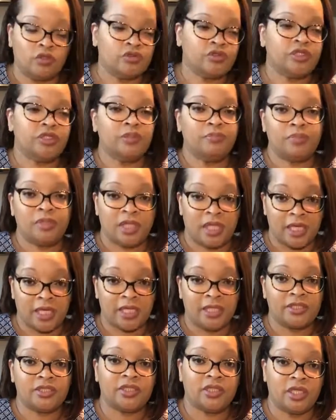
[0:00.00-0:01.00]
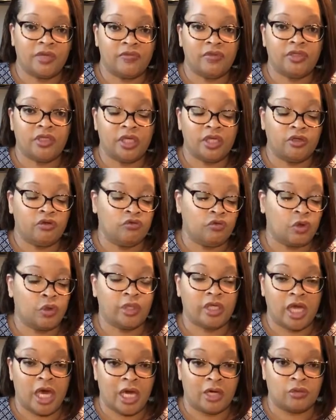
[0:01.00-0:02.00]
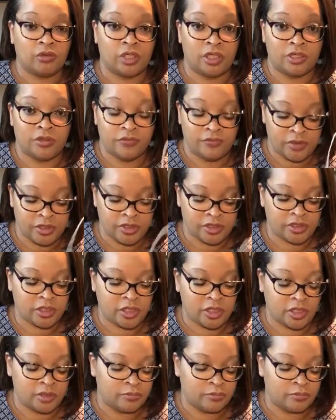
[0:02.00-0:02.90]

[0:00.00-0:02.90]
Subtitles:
You'll see the plants and everything growing out of this